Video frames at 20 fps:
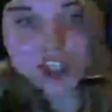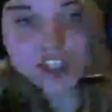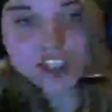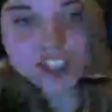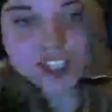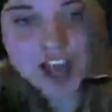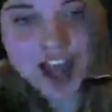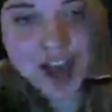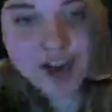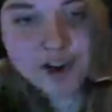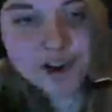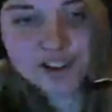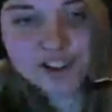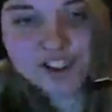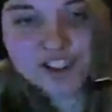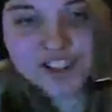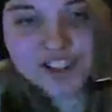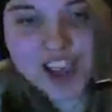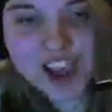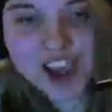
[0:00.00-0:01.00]
How
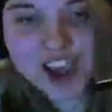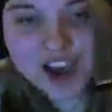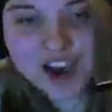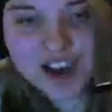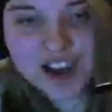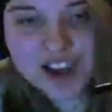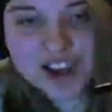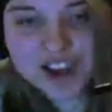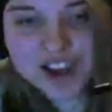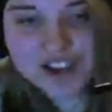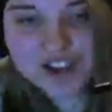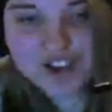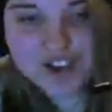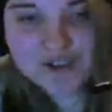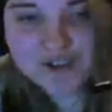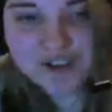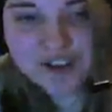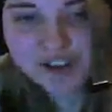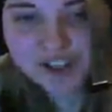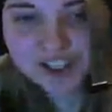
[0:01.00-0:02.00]
dare you!
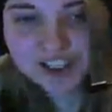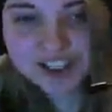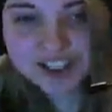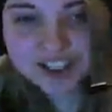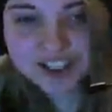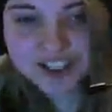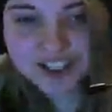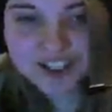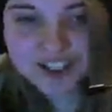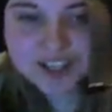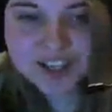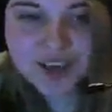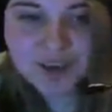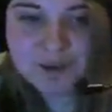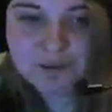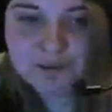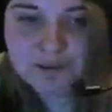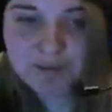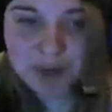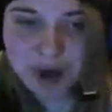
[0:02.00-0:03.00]
You
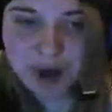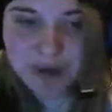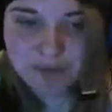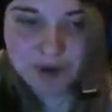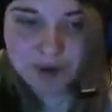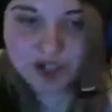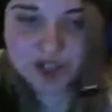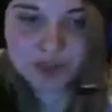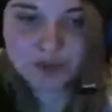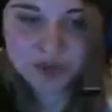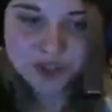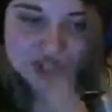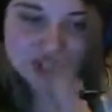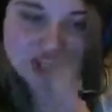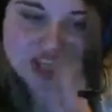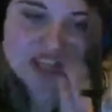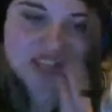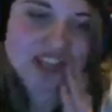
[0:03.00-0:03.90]
butt munch Bligit!